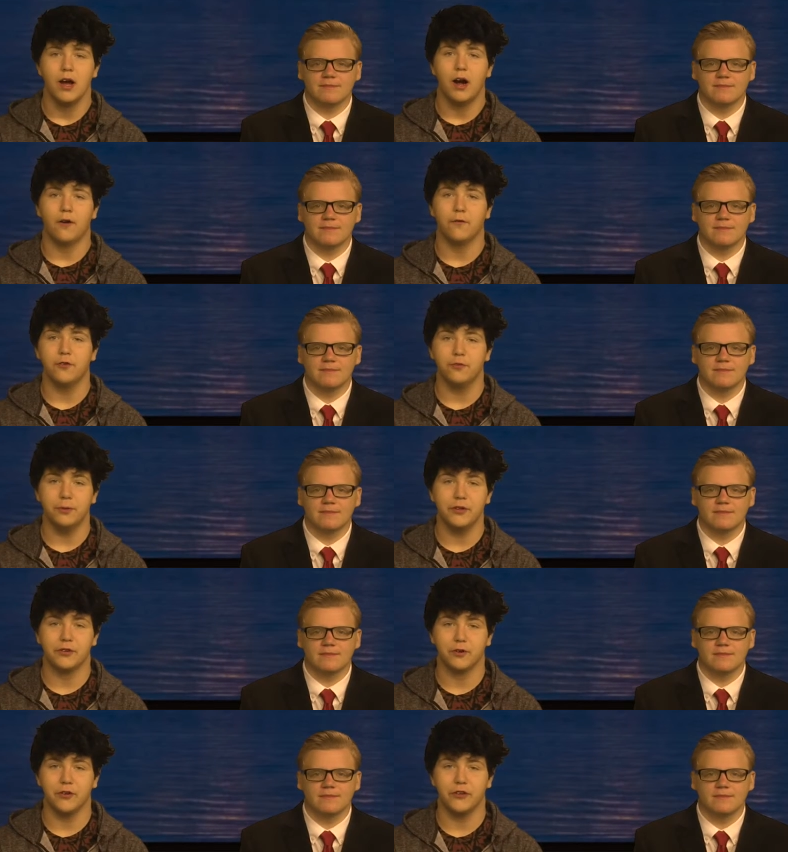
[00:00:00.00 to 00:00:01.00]
Speaker 1: Our first
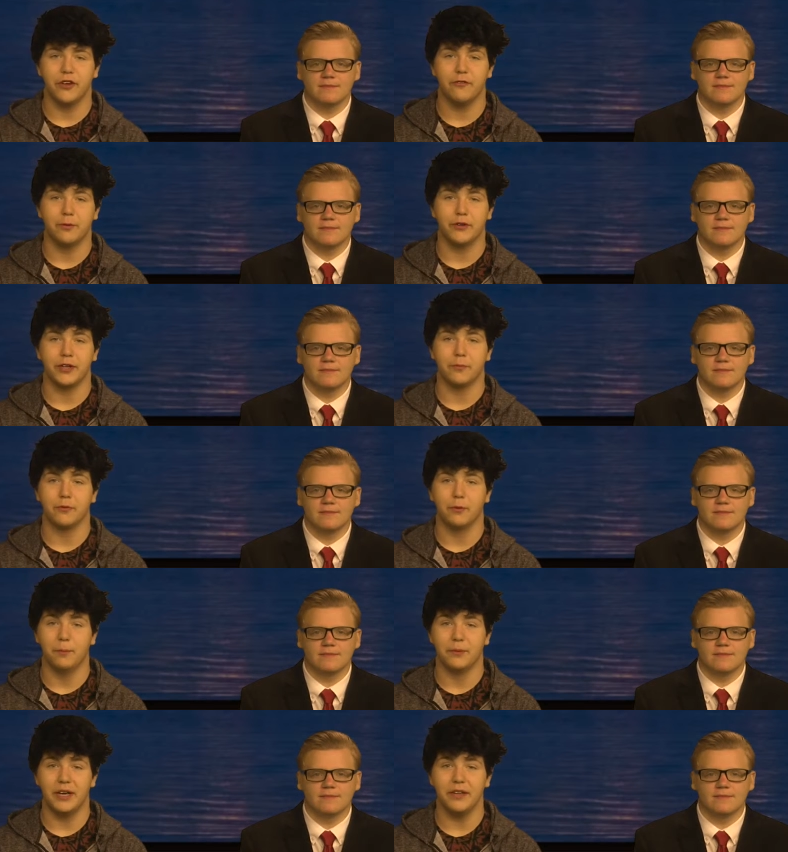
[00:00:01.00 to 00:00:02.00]
place girls softball team
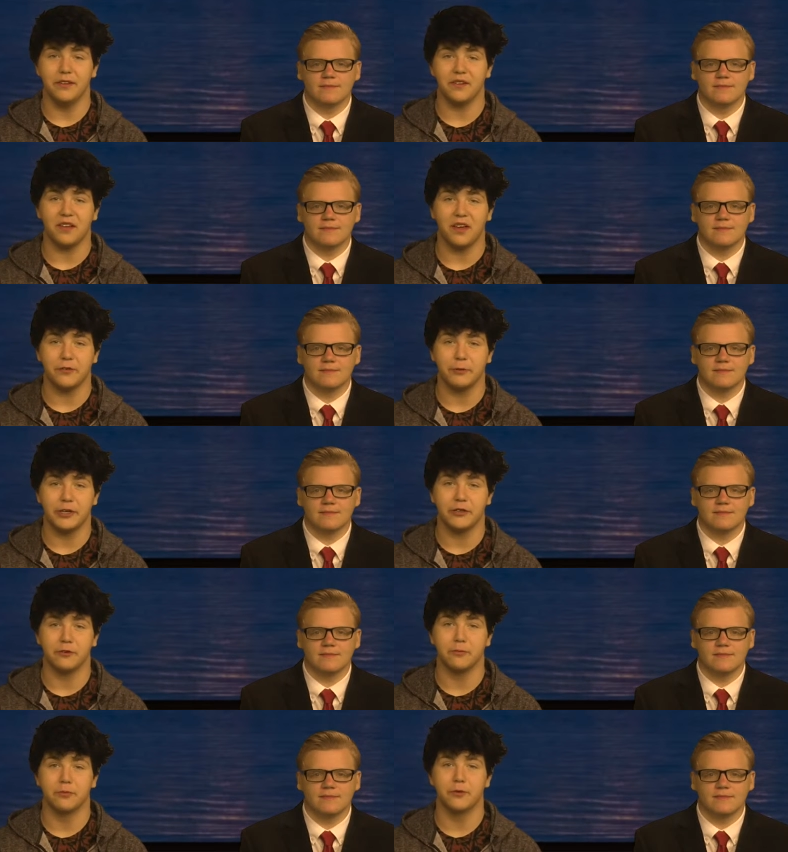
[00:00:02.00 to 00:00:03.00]
swept Dayton this last
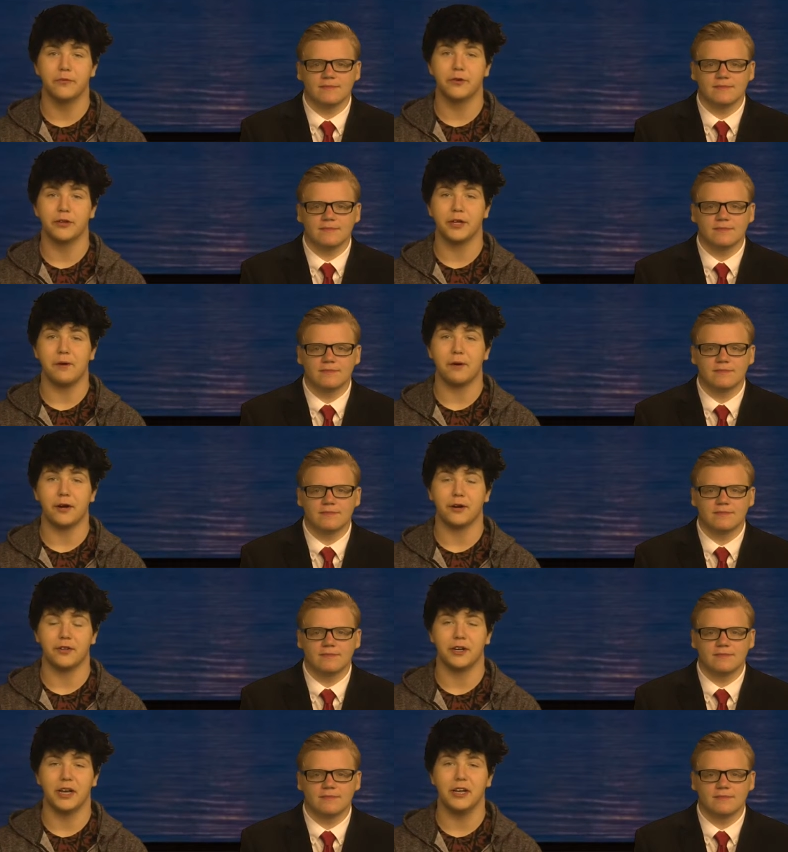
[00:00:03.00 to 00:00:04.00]
weekend to improve their league
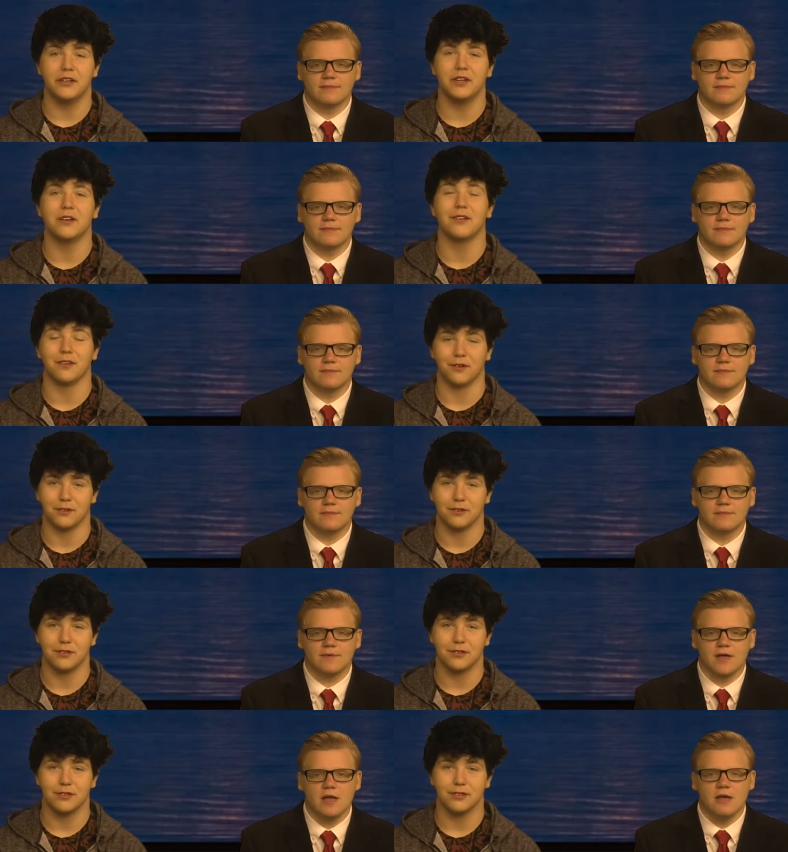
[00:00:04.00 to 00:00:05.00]
record to 19 and 2.
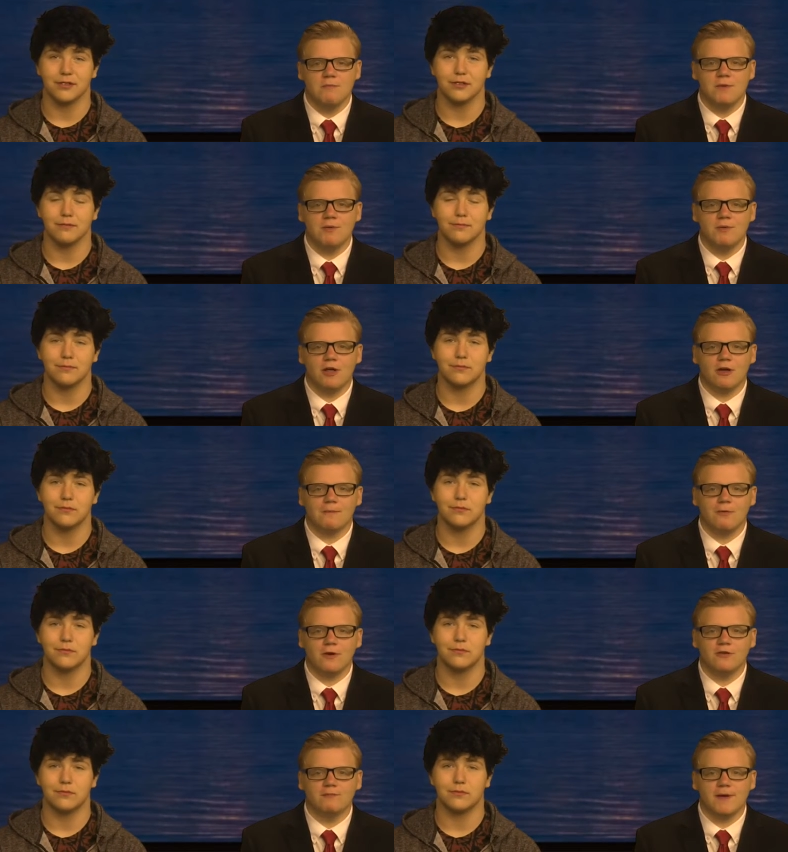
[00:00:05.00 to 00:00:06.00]
Speaker 2: Meanwhile, our
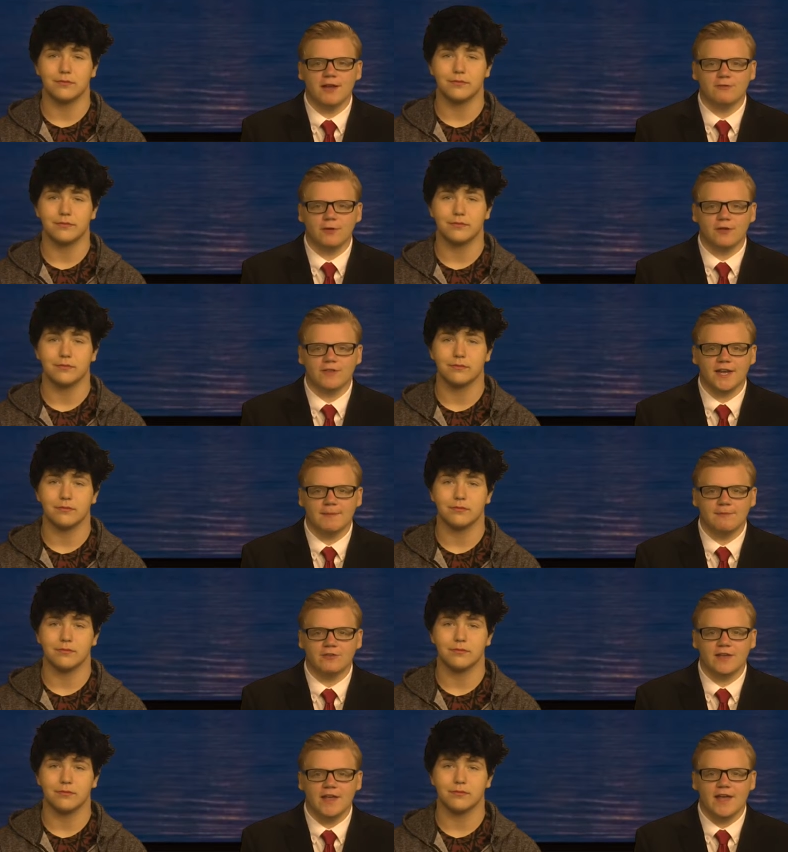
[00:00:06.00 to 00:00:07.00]
boys' baseball
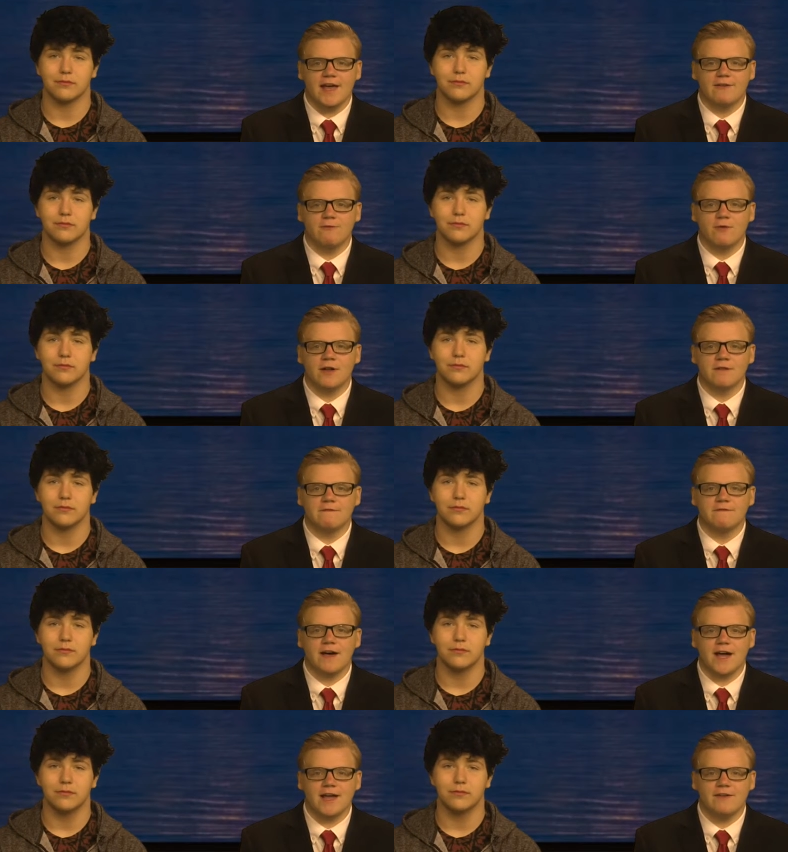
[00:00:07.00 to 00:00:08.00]
teams have won
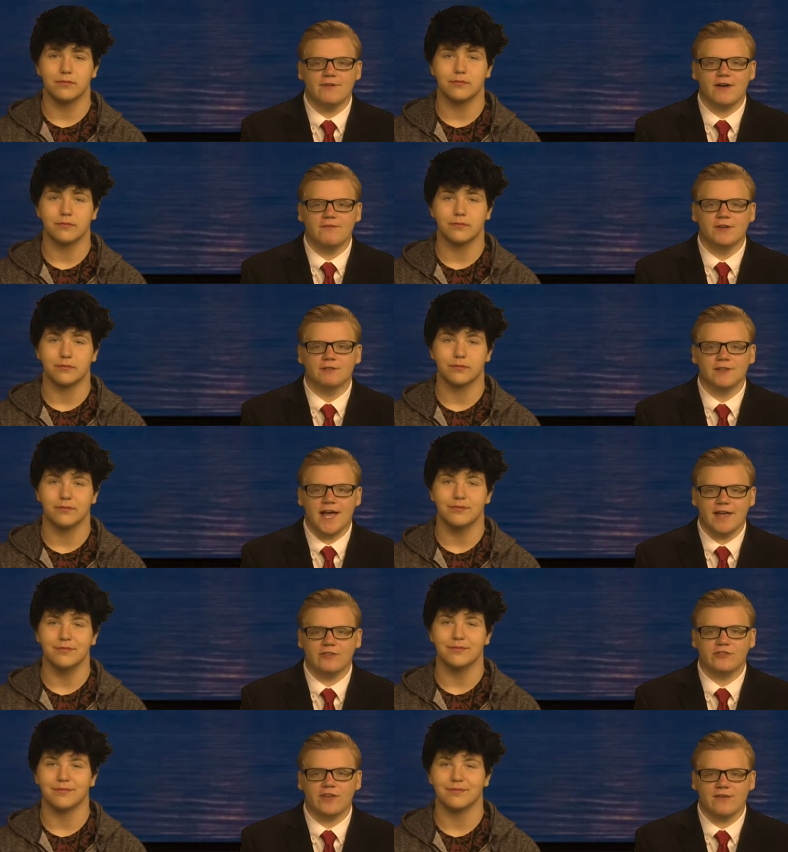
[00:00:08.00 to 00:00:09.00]
five of their
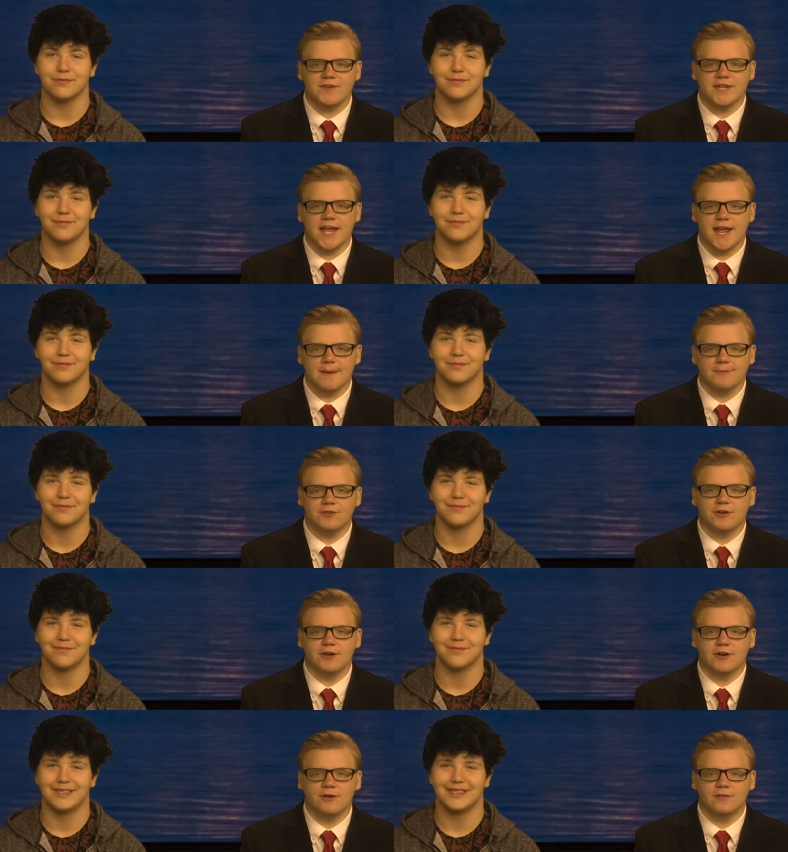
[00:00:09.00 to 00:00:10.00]
last seven games and
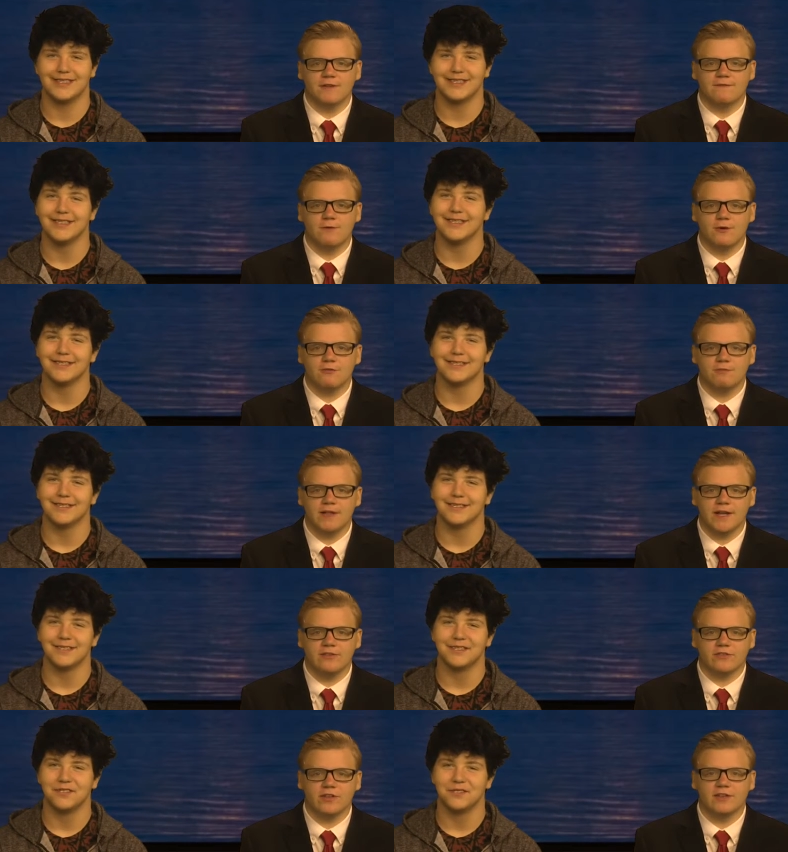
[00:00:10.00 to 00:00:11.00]
are currently fourth
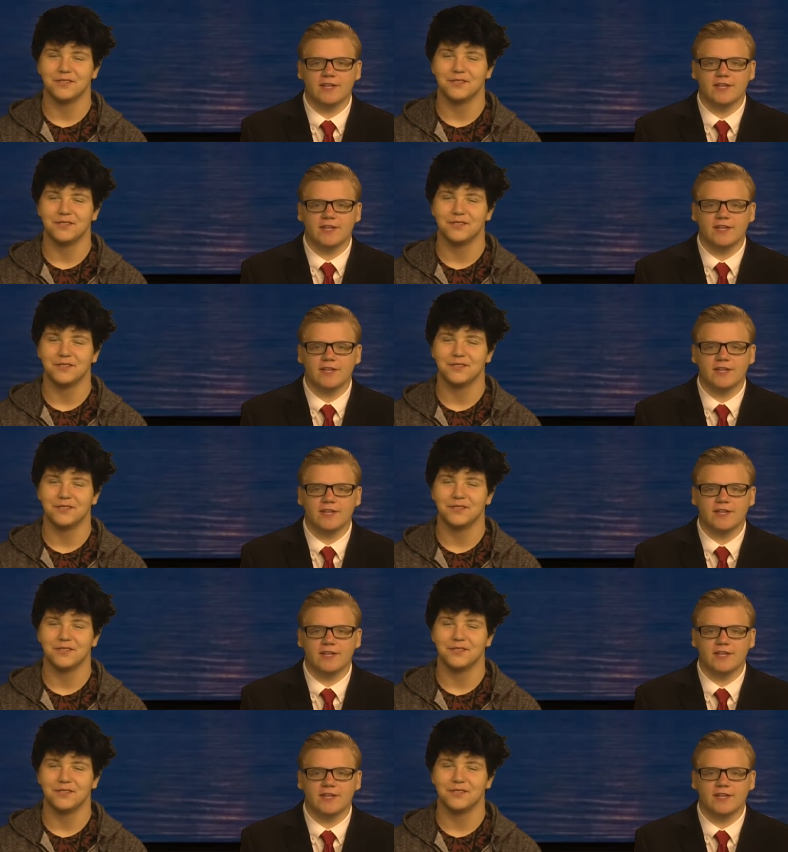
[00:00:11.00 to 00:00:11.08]
place in the